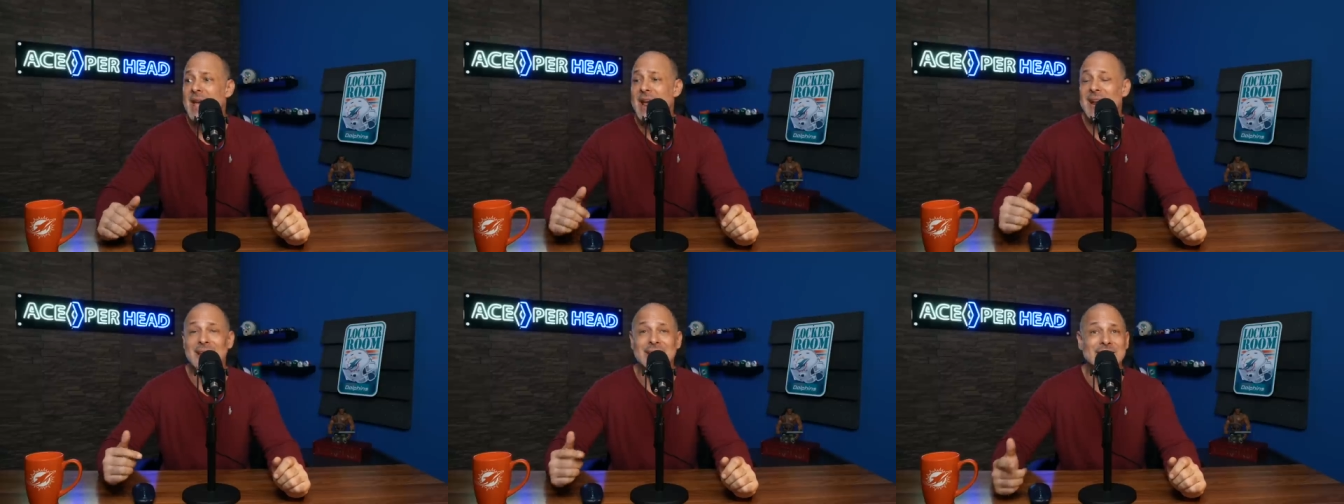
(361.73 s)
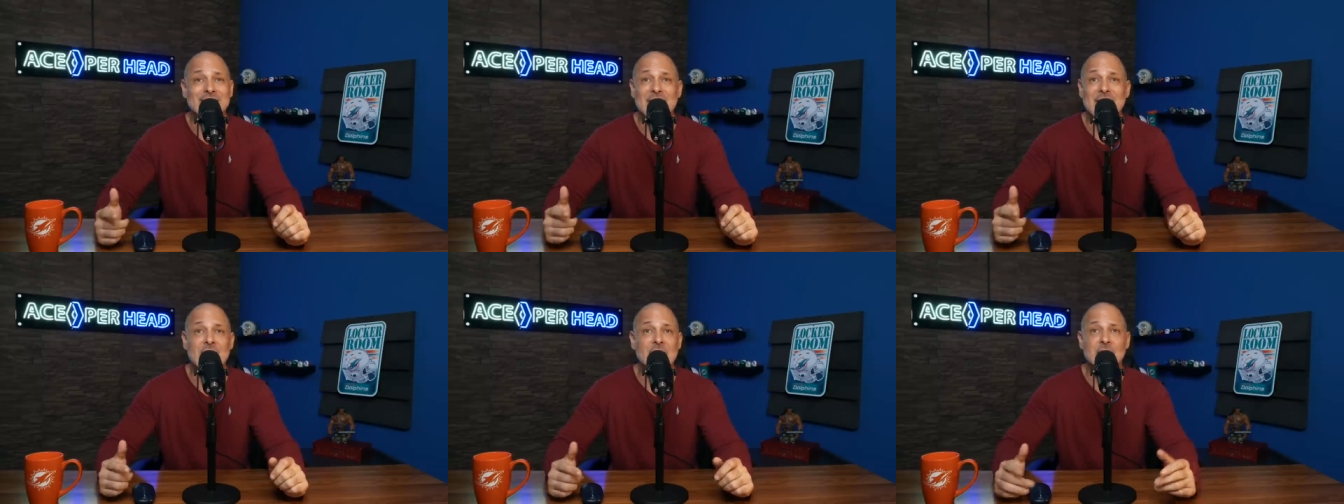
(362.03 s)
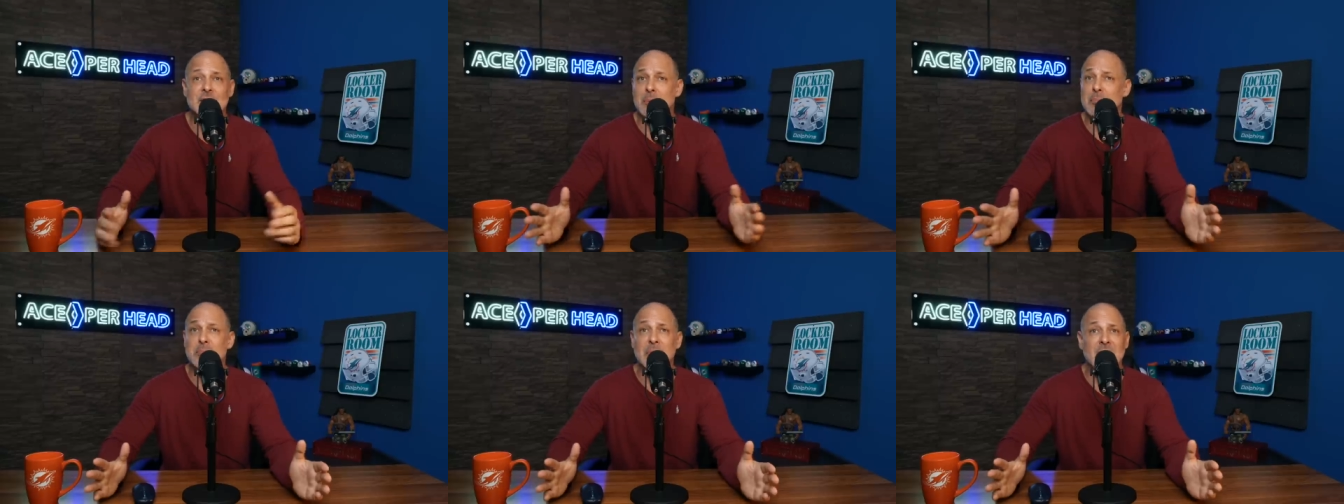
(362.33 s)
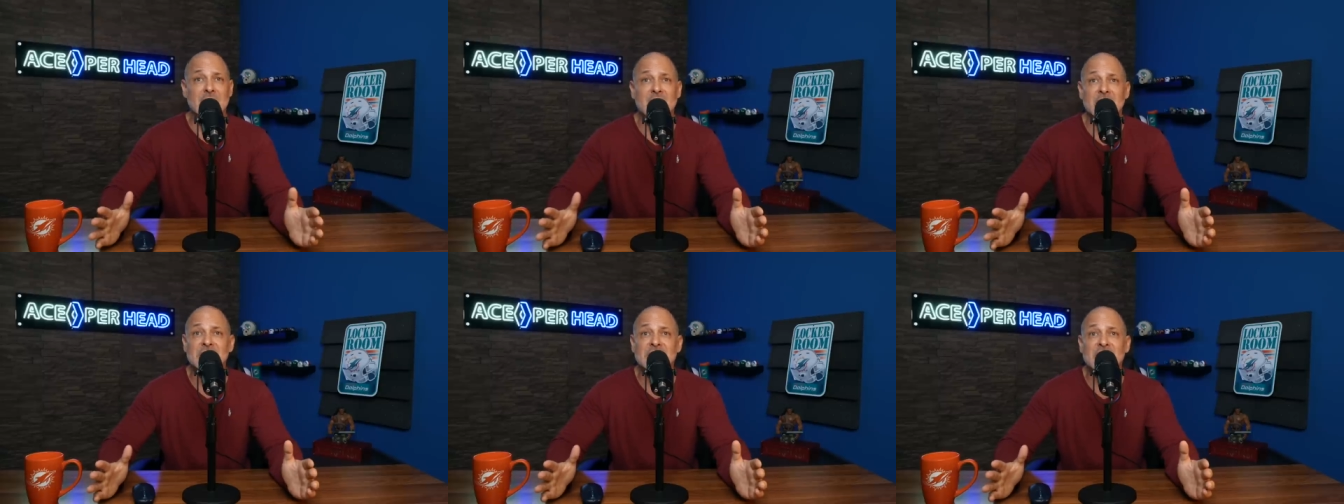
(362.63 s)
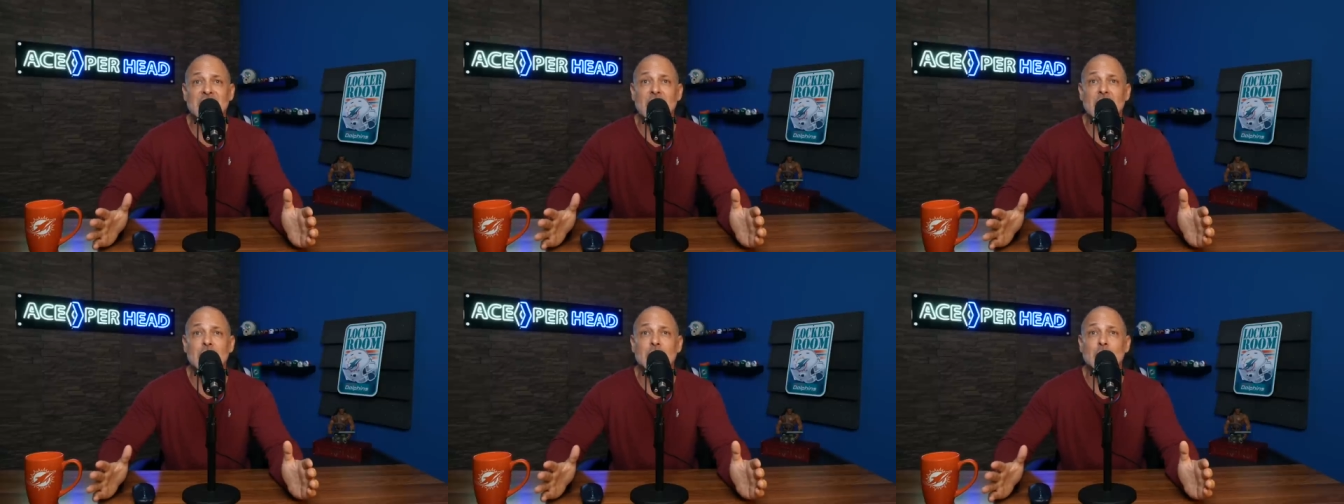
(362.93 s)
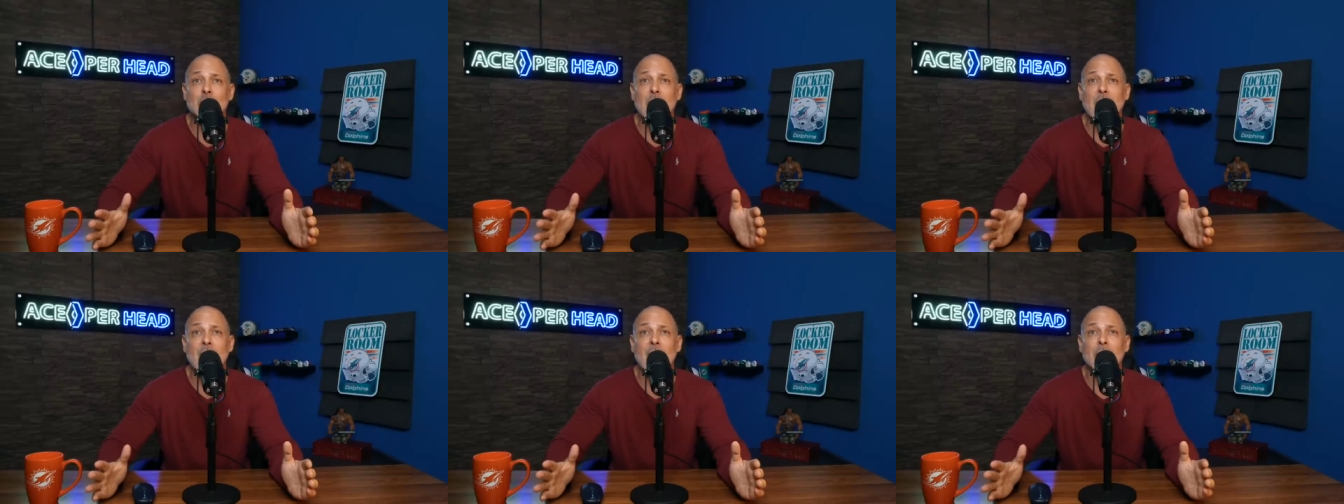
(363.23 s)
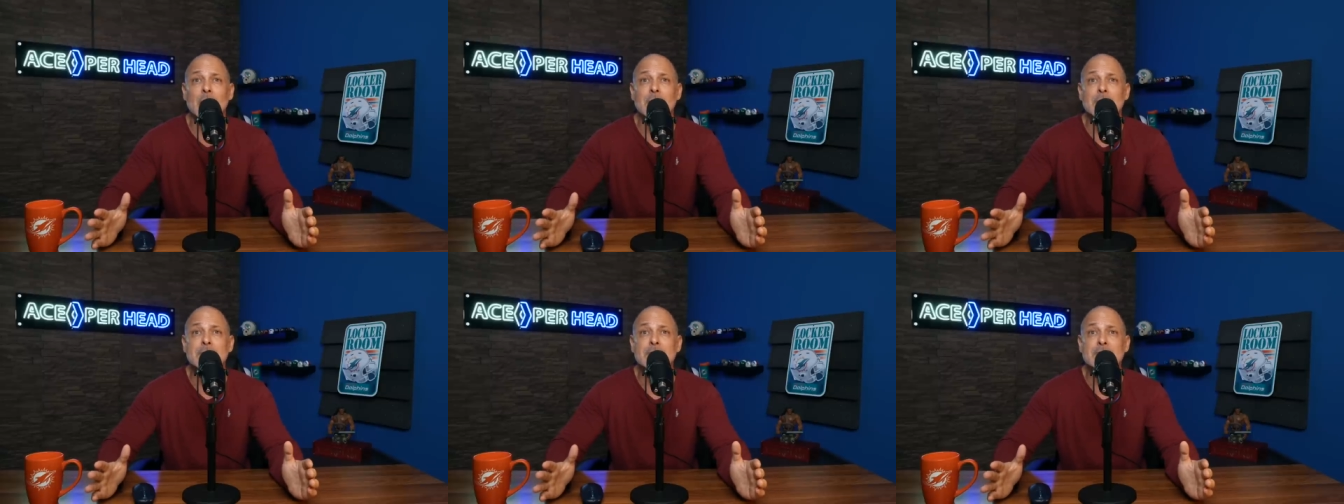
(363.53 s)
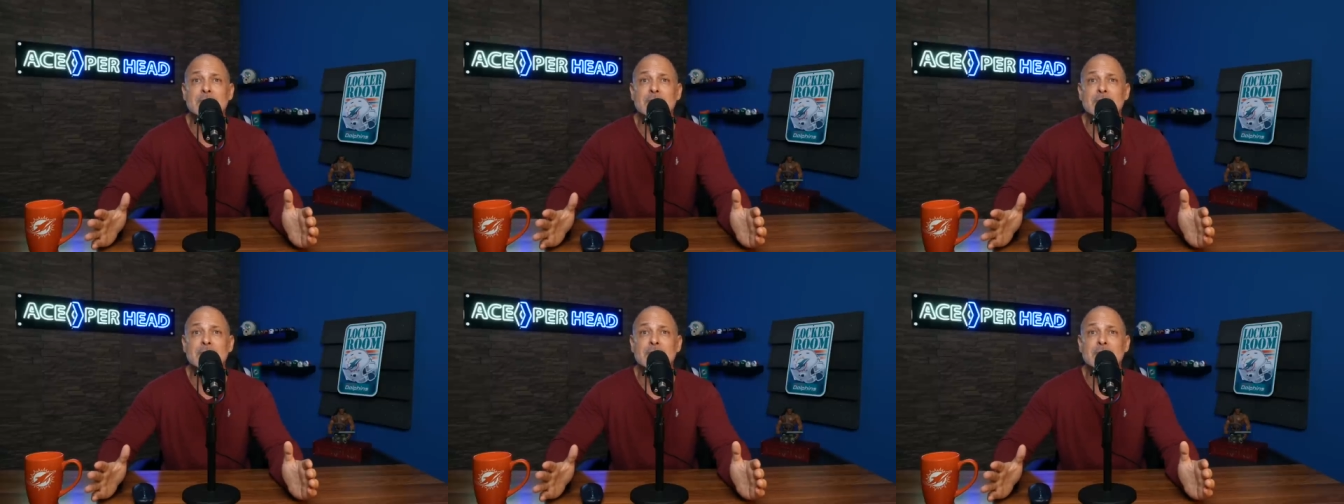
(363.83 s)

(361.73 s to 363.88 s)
And Indeed is a big concern as well.